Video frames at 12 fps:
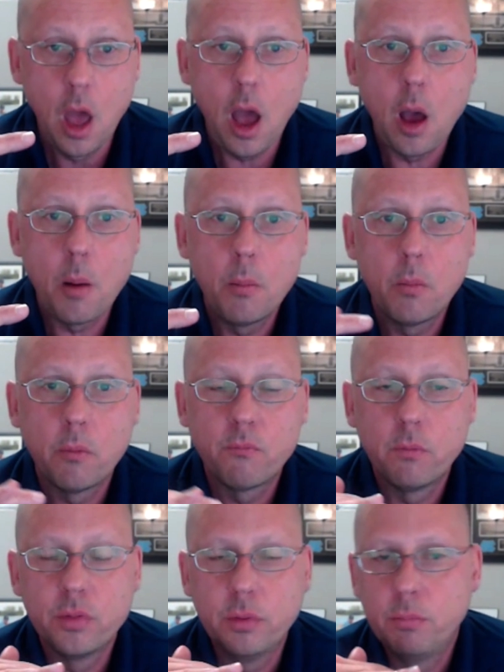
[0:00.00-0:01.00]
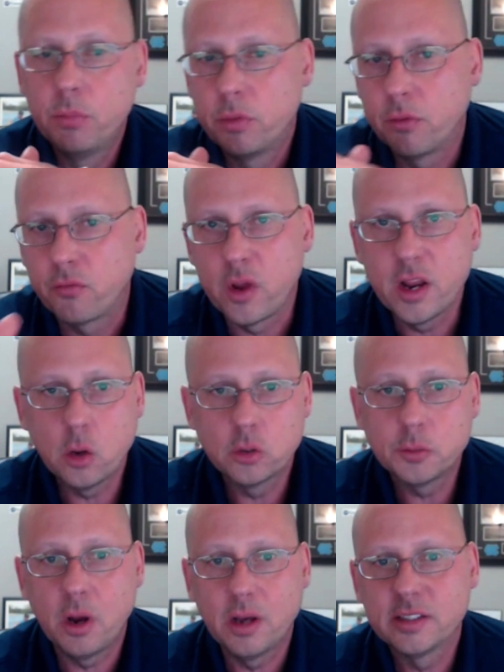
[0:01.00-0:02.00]
the
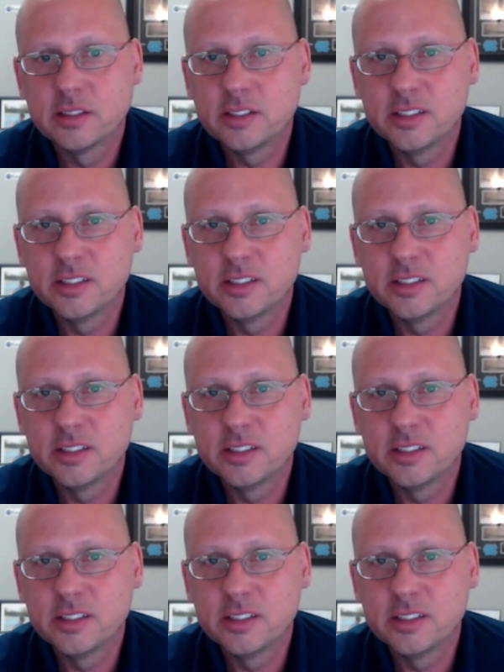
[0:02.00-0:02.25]
FranCoach process